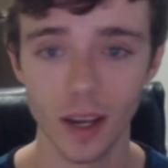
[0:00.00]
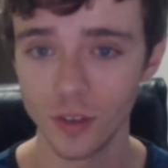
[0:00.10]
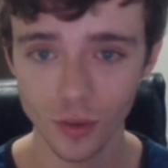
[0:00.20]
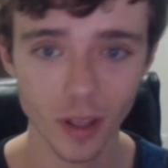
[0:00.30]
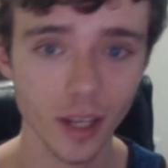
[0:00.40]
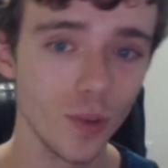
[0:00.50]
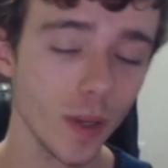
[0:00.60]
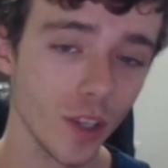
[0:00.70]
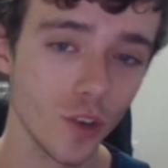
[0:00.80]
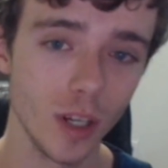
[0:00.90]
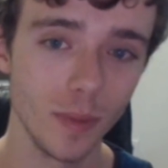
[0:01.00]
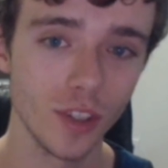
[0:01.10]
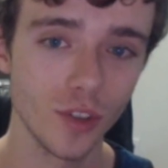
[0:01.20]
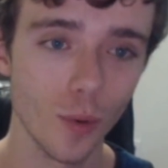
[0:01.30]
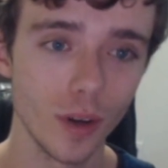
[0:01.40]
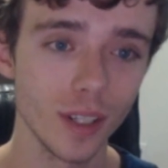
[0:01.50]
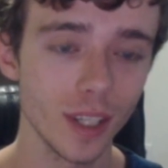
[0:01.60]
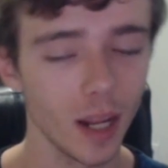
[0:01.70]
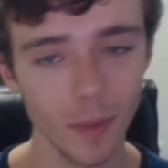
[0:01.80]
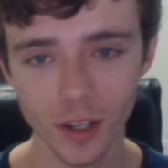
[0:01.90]
I do like doing the creepy stories,
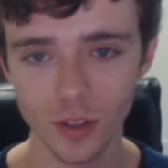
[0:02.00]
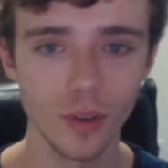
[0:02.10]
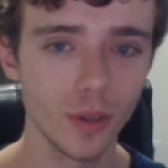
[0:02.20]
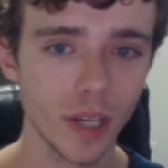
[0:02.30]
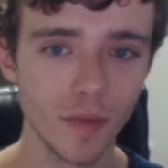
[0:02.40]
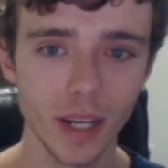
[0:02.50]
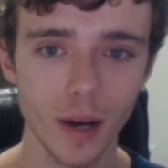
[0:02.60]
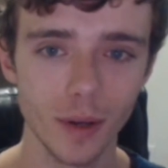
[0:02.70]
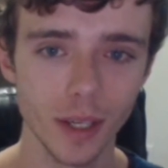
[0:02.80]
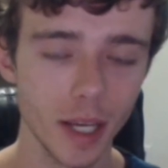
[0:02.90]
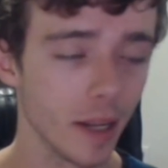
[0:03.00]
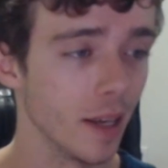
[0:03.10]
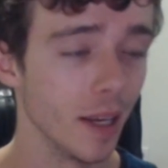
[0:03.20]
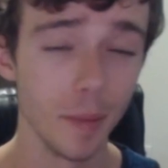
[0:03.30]
and I might do those every now and again,